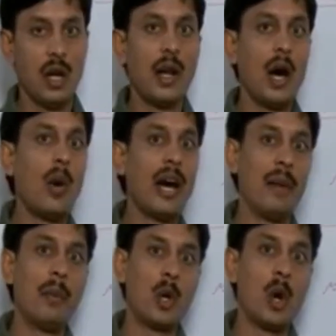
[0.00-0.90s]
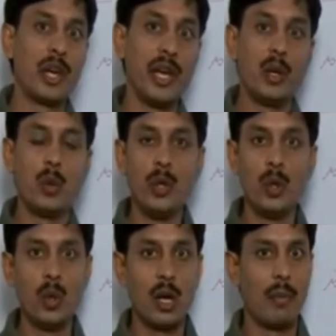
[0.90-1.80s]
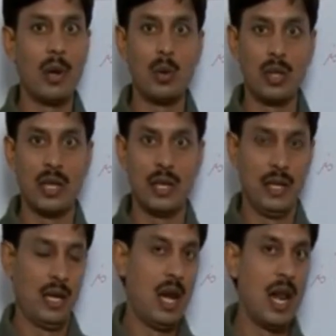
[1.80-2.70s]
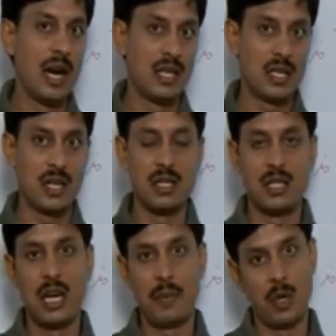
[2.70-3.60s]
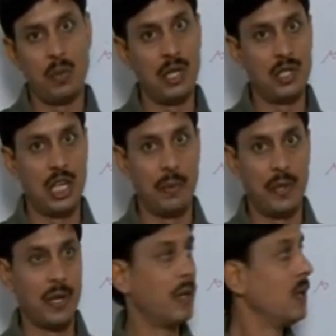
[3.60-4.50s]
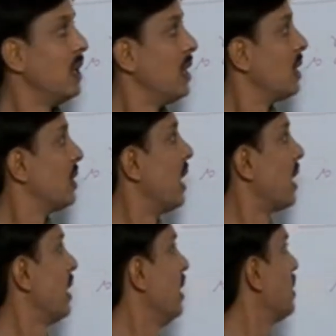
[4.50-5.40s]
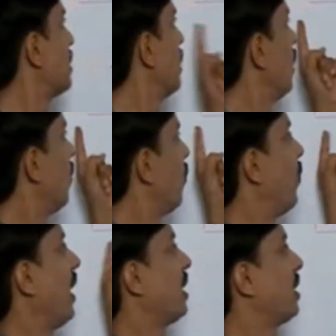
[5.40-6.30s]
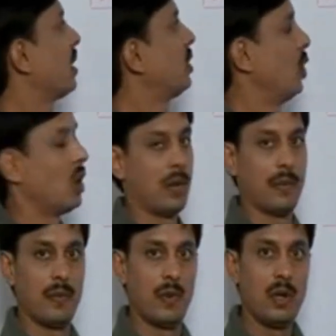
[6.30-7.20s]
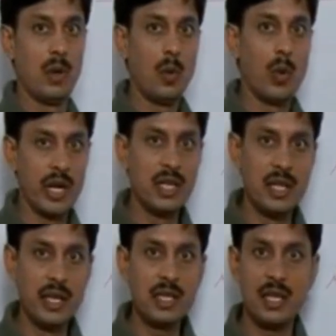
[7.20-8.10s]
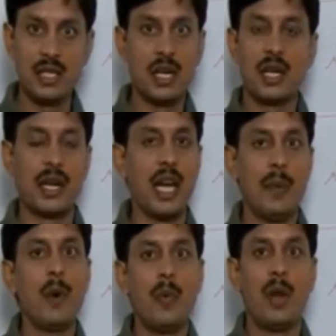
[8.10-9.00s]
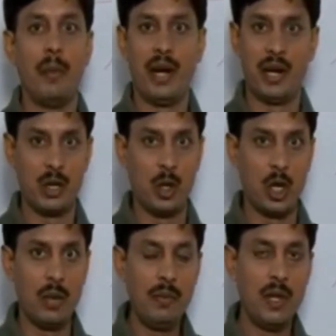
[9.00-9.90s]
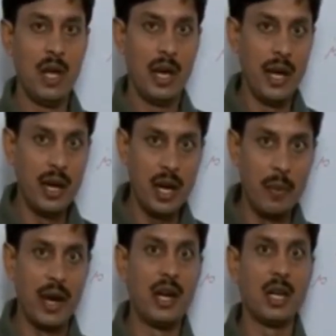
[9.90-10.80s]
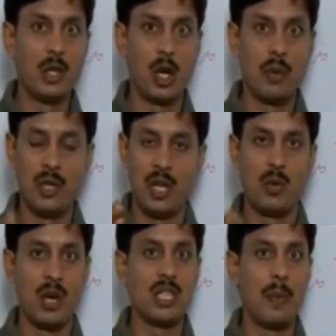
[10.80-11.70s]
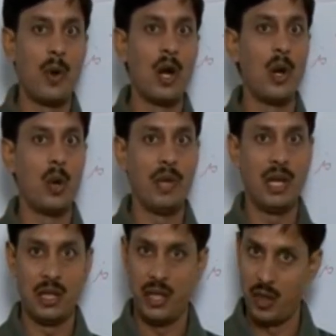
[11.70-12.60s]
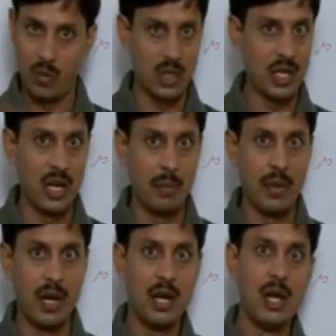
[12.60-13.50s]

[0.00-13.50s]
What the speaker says: Now I am talking to you about the last concept of the chapter, that is factor theorem. What is this? It's a type of remainder theorem. In remainder theorem there was a polynomial, there was a number.